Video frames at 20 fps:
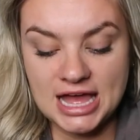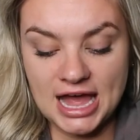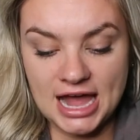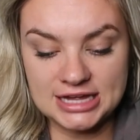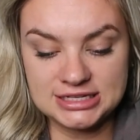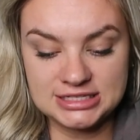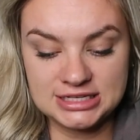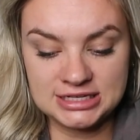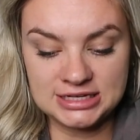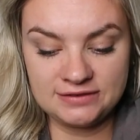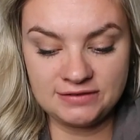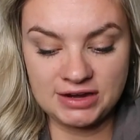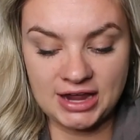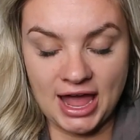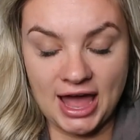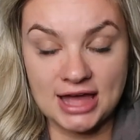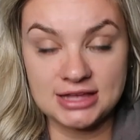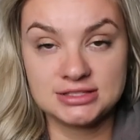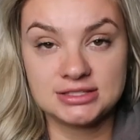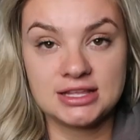I didn't even
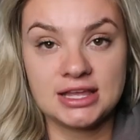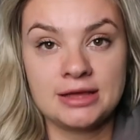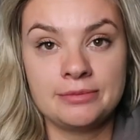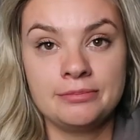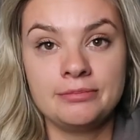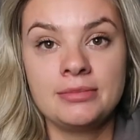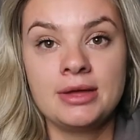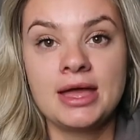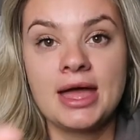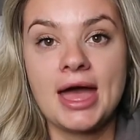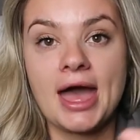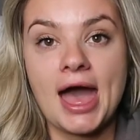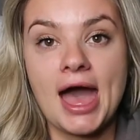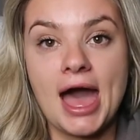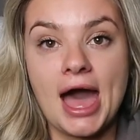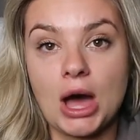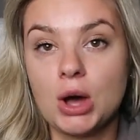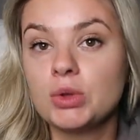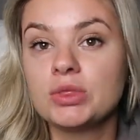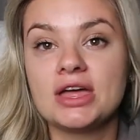ask them
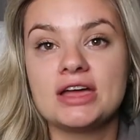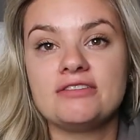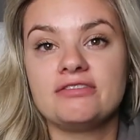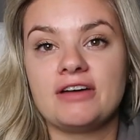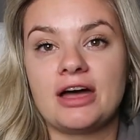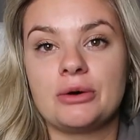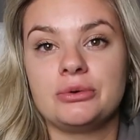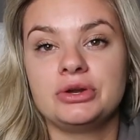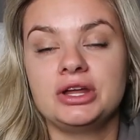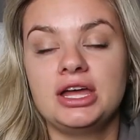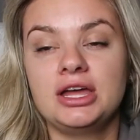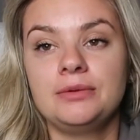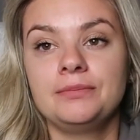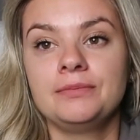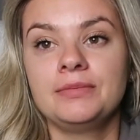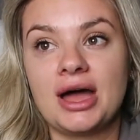how they found it.